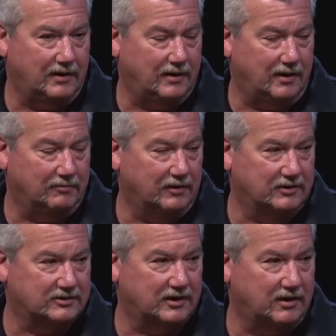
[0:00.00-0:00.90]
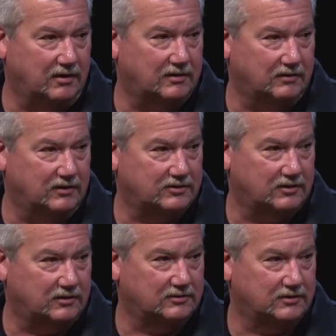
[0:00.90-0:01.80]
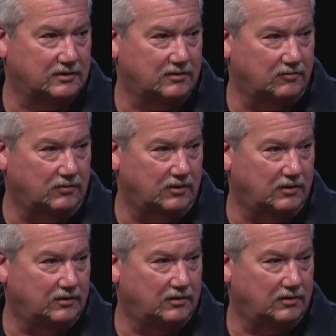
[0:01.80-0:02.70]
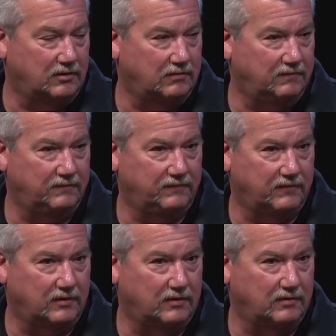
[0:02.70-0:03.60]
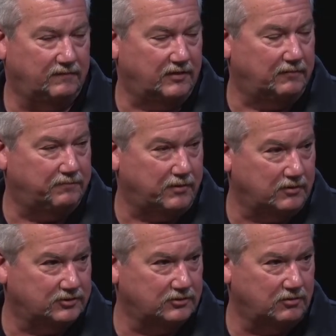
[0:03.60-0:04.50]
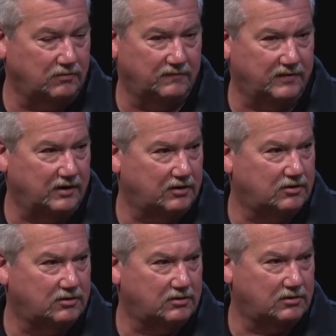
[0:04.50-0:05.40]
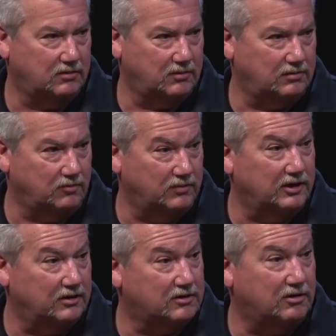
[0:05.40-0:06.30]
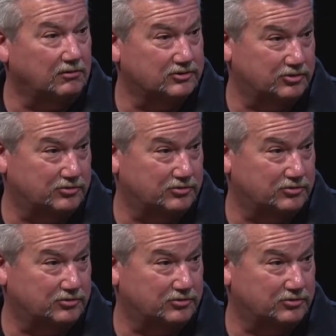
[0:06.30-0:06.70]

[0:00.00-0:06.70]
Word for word: I, really see our condition as uh, one of uh, very personal, very. We need a culture